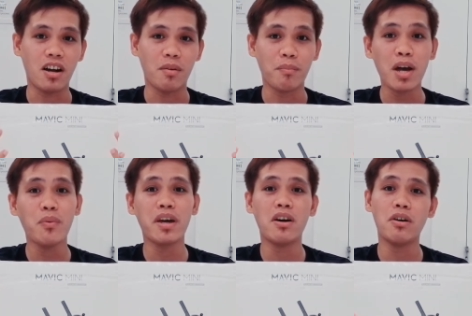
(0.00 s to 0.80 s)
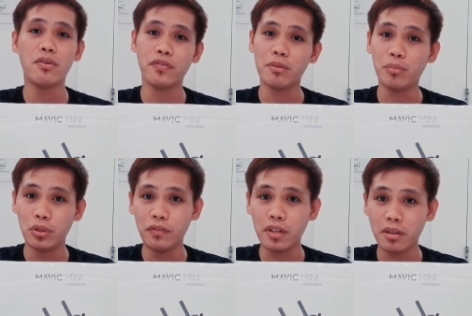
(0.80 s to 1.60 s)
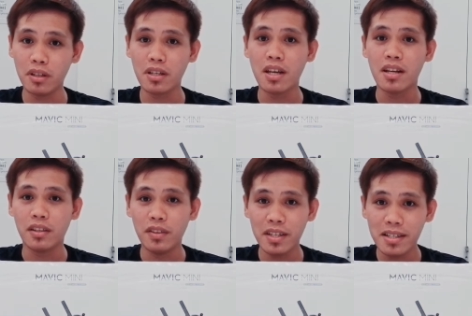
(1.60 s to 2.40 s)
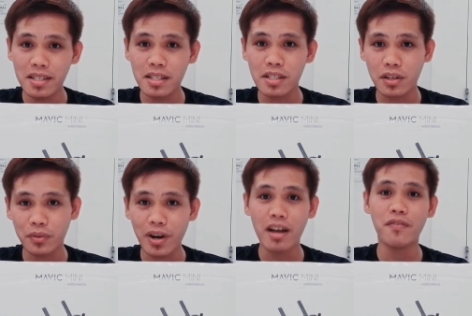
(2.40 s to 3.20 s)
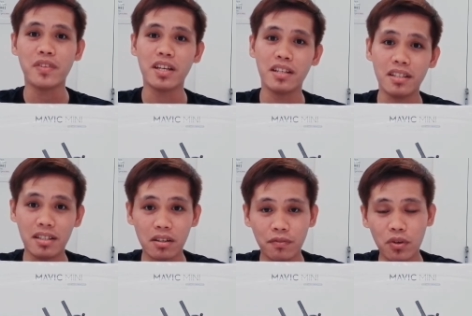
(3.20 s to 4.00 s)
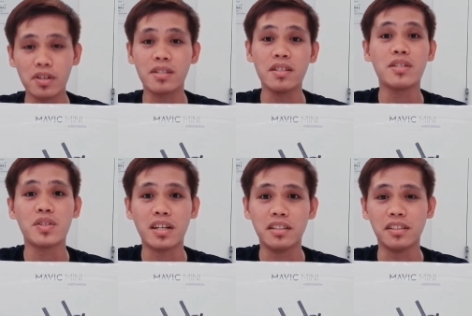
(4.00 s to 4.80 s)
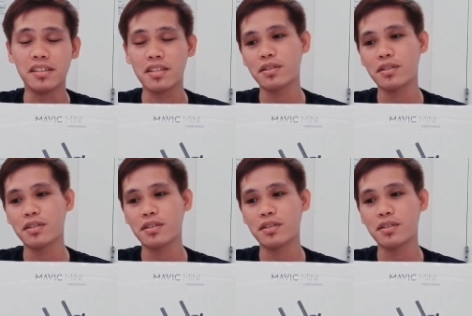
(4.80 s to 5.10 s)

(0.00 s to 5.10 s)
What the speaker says: my way of improving this craft and of course this channel.